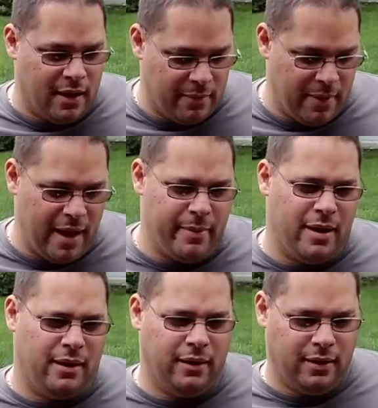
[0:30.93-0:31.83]

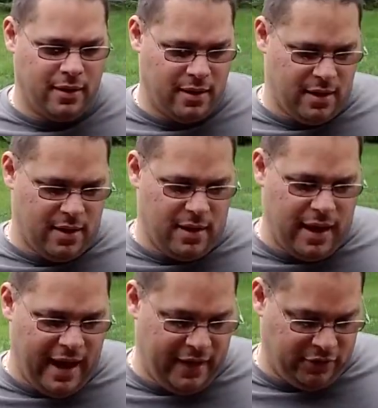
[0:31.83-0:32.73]
Mama,
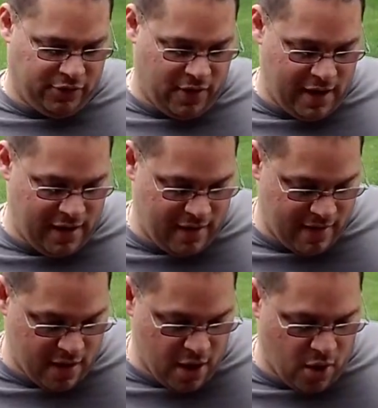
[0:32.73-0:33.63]
ashtray
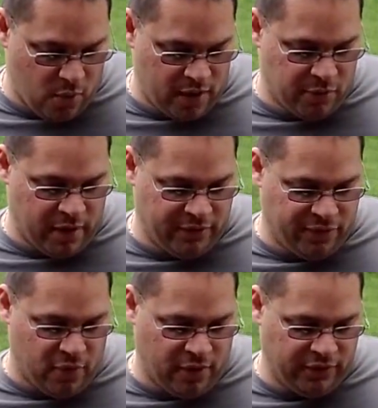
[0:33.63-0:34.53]

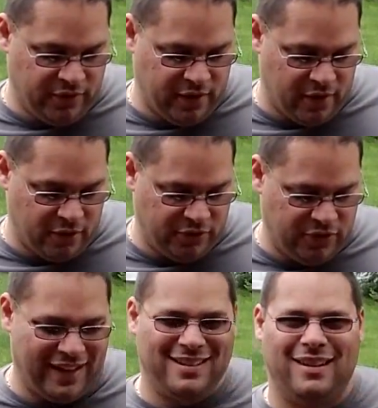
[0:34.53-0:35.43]

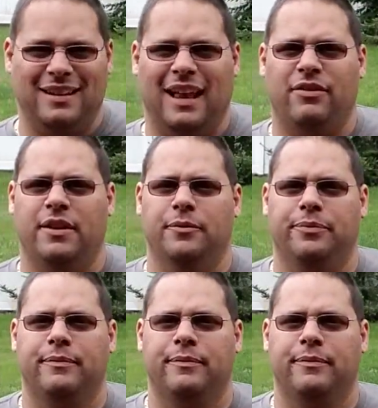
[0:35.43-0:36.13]
11400611.